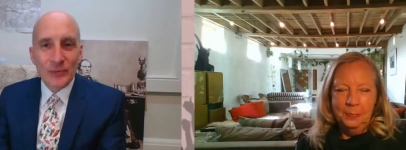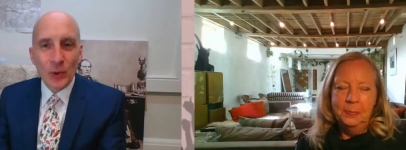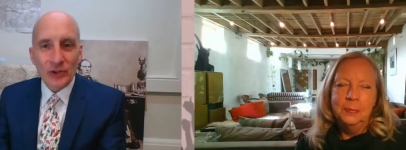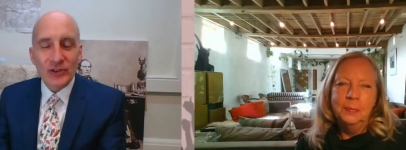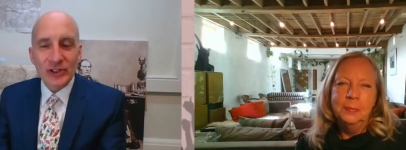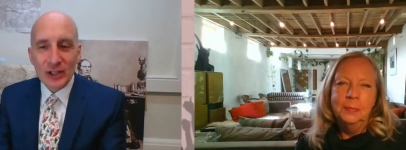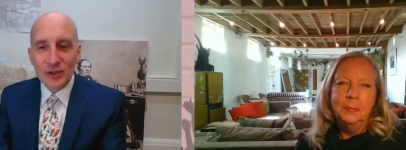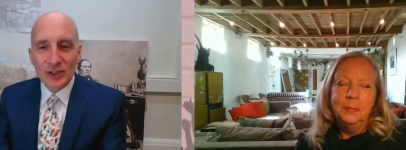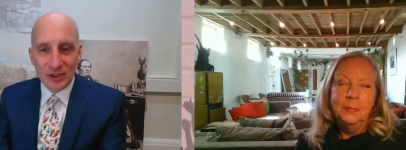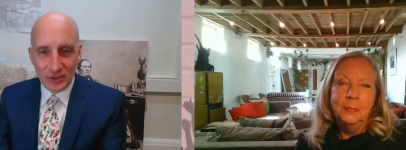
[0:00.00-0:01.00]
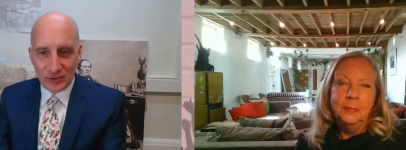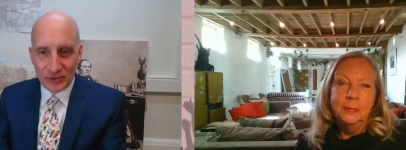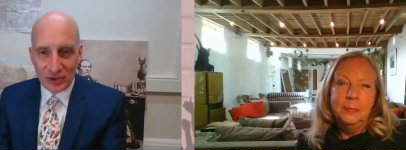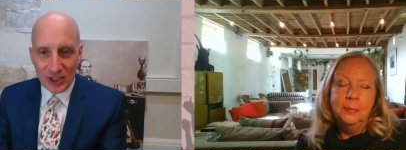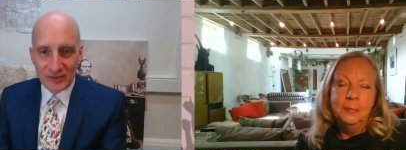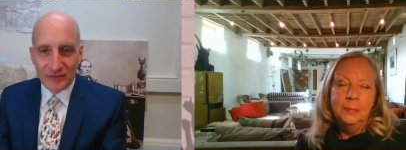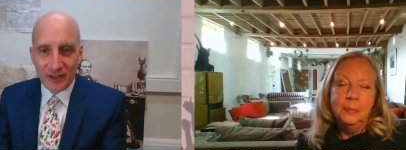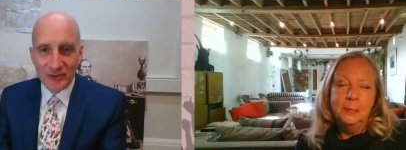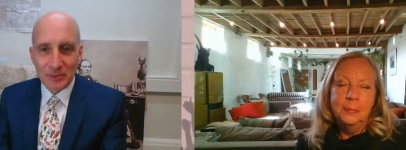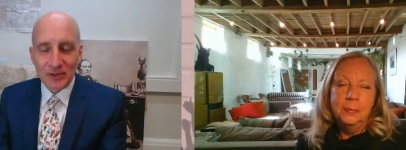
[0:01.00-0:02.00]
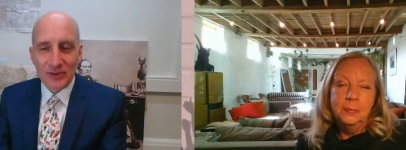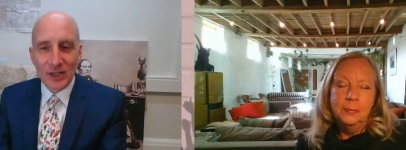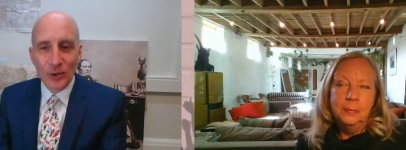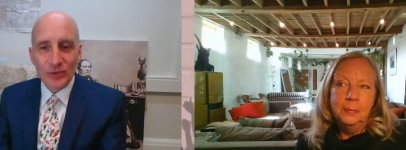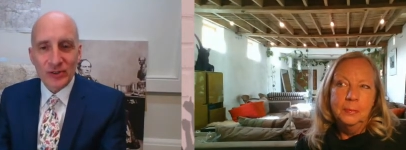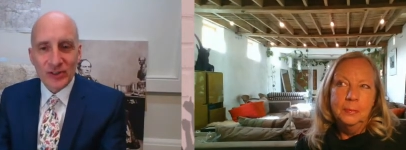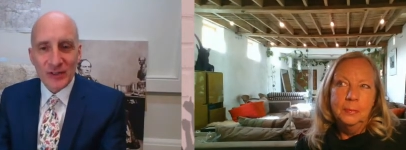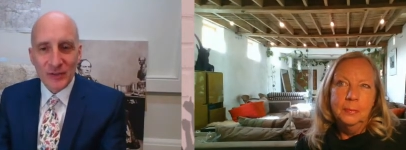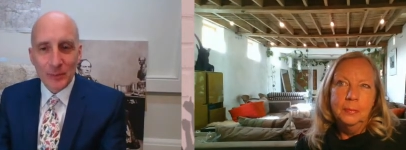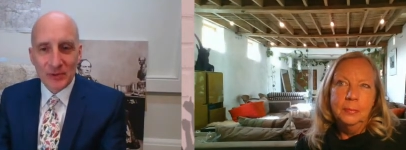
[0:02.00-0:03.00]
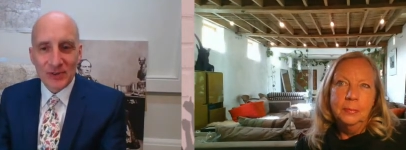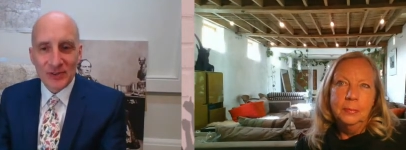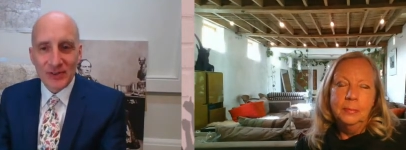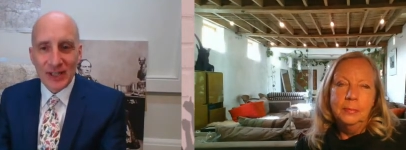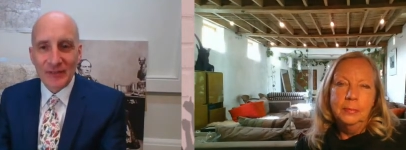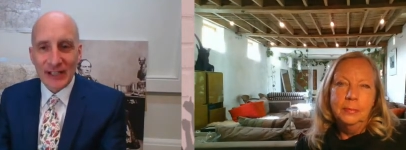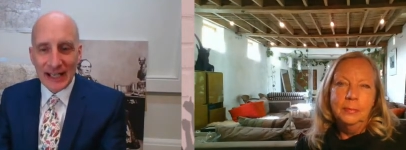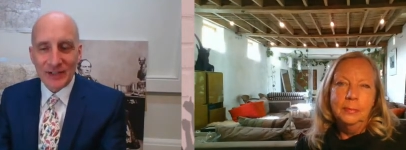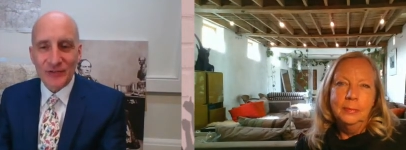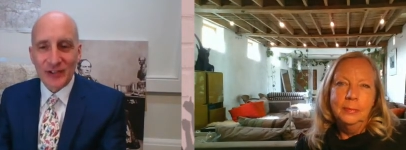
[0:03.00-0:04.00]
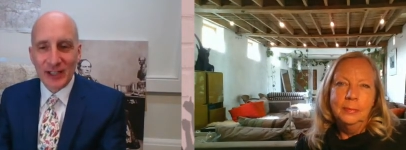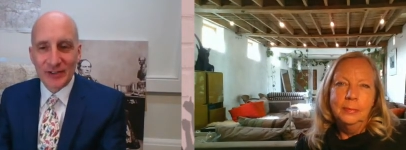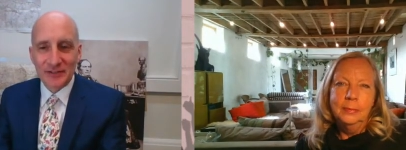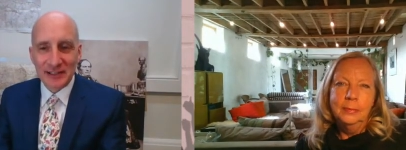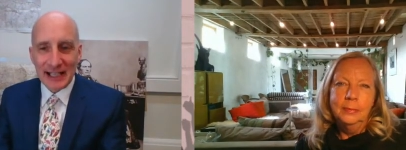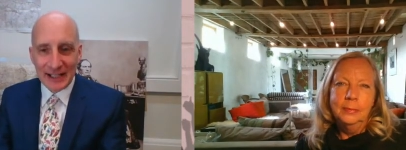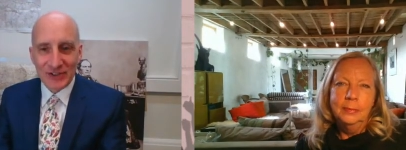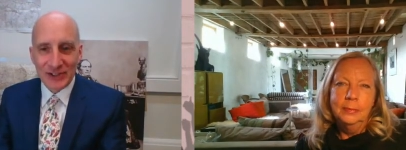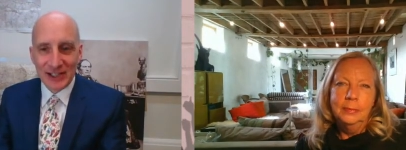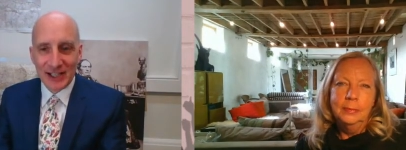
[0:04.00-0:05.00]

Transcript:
Speaker 1: is what slogan you'd suggest for us? Because, you know, all successful businesses have a catchphrase or a catch